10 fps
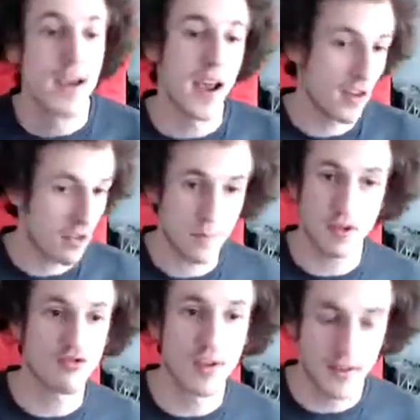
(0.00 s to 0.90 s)
And
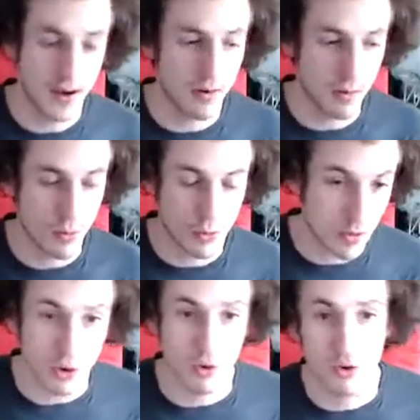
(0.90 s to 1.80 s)
especially Terry
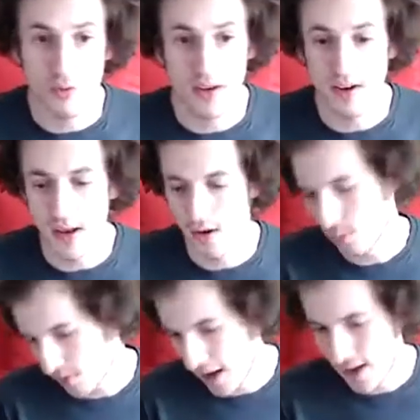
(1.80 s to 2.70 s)
Rozier, who didn't end
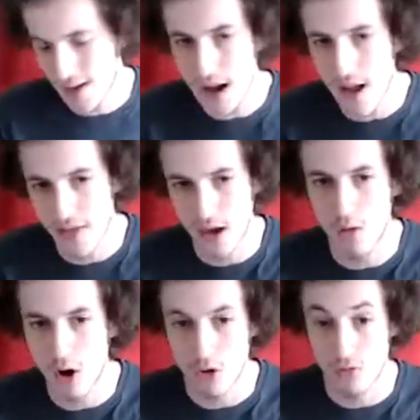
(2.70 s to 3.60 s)
up taking on that
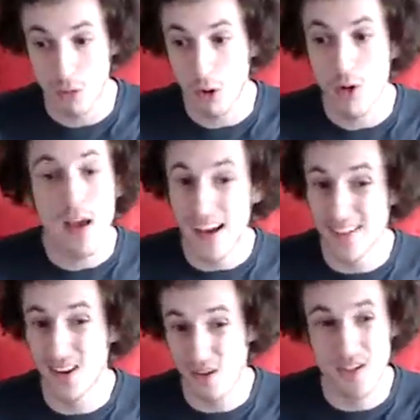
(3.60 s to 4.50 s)
large role
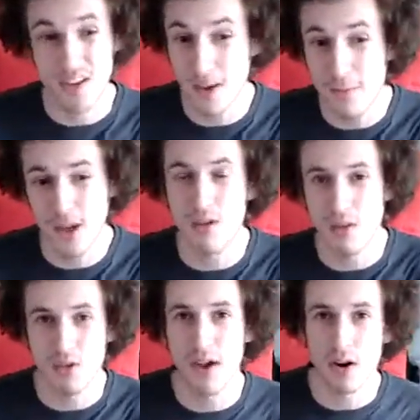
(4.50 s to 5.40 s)
until
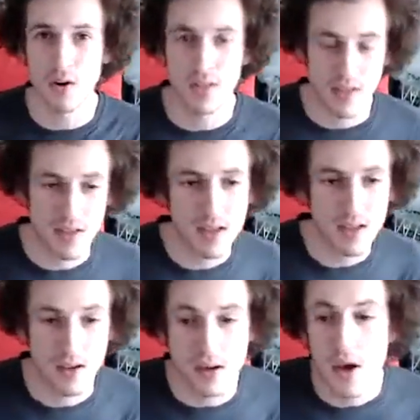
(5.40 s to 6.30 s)
significantly later in the
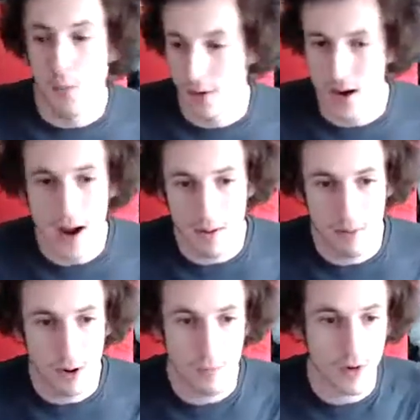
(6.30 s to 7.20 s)
season when
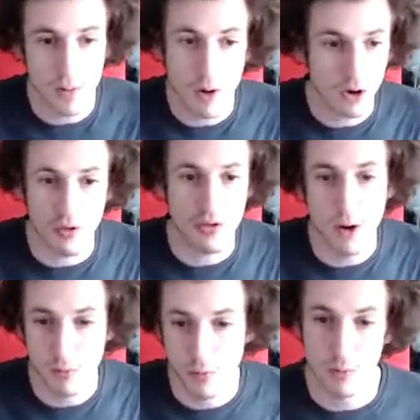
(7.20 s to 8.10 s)
Kyrie Irving and Marcus
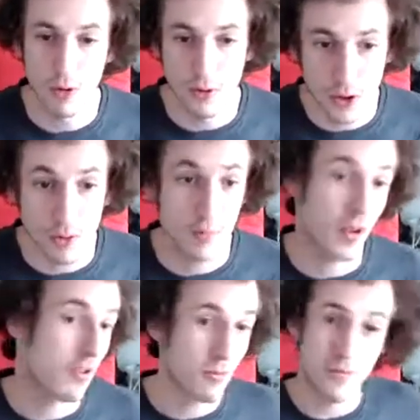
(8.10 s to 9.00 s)
Smart were both hurt,
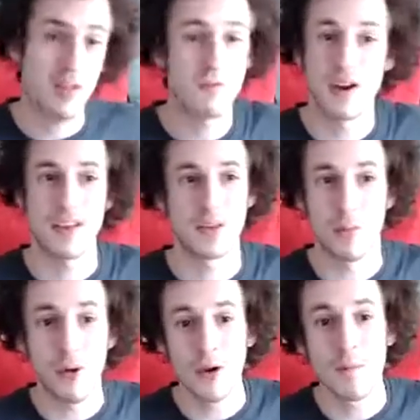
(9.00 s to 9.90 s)
because it was even at the
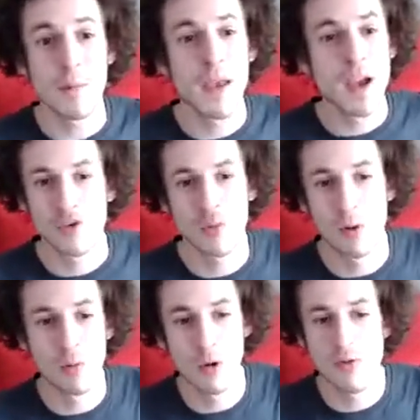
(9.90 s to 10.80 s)
point to where
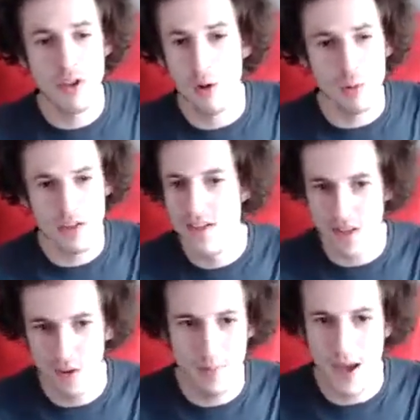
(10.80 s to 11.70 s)
Rozier was
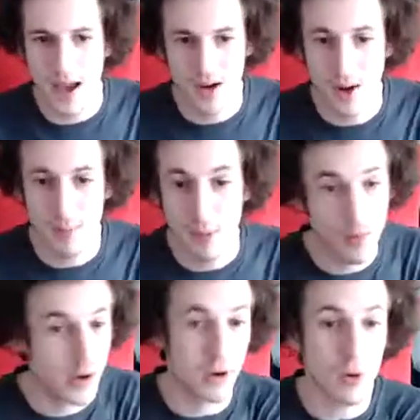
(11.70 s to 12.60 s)
still the backup
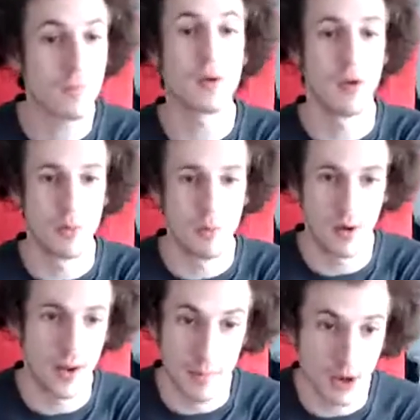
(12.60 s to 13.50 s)
when Irving wouldn't
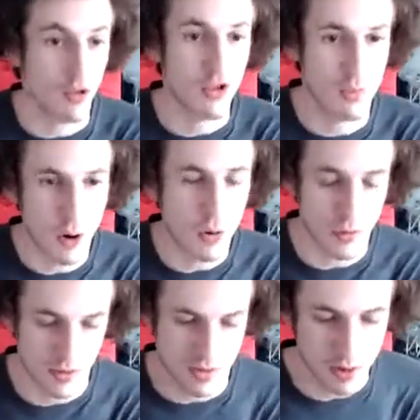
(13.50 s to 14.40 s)
play because Smart
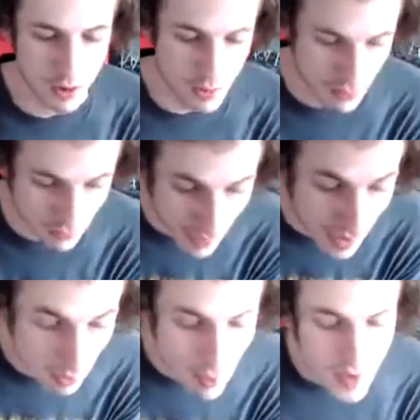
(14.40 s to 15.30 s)
would start. So
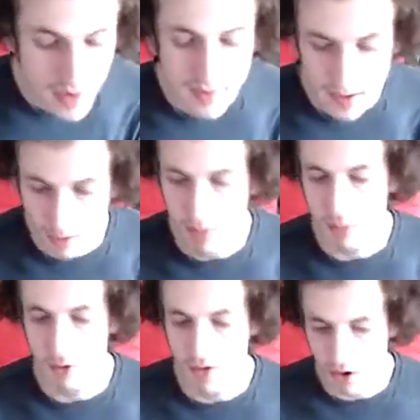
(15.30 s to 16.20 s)
now Terry
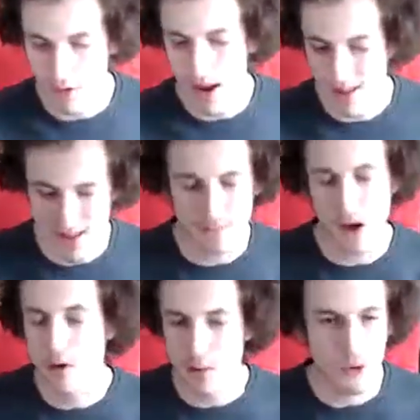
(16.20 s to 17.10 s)
Rozier has that
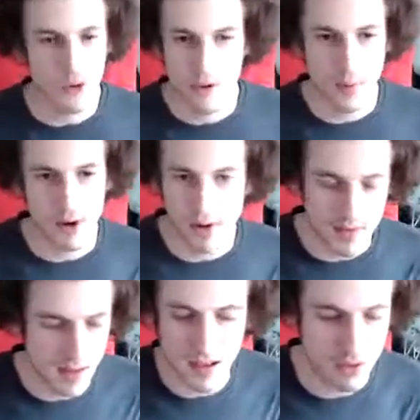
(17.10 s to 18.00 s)
valuable experience
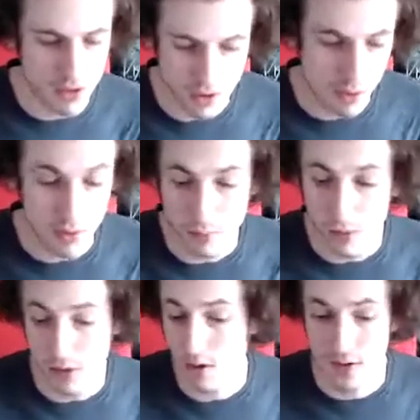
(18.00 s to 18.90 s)
as a starting
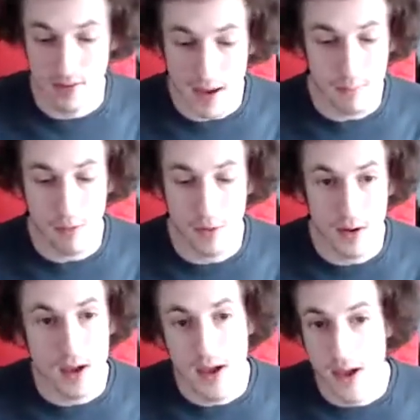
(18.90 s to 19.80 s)
point guard. And at that point,
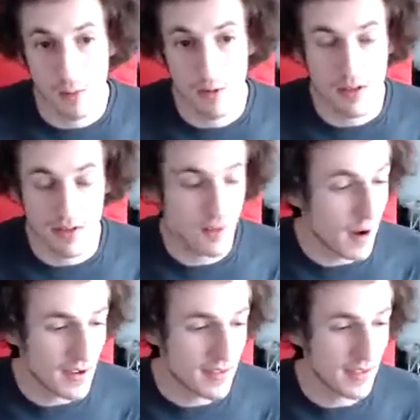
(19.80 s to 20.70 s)
it was the
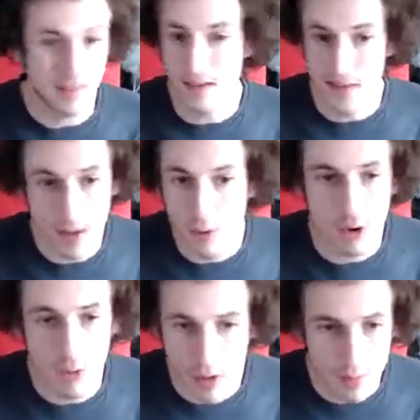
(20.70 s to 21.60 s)
mindset that they weren't
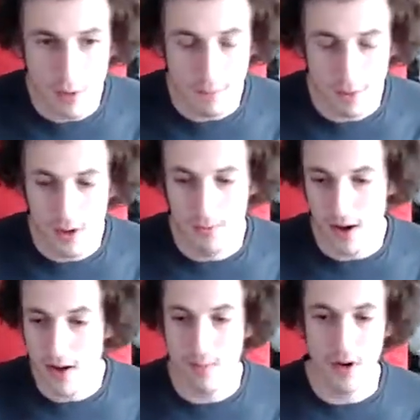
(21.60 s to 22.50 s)
going to be afraid of
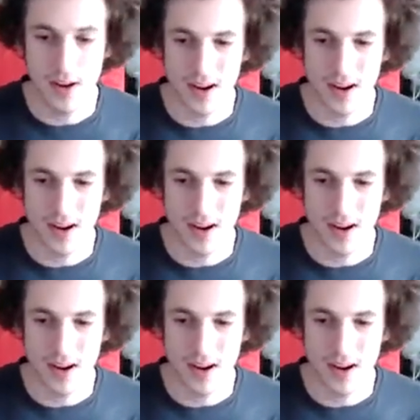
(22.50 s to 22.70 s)
anybody.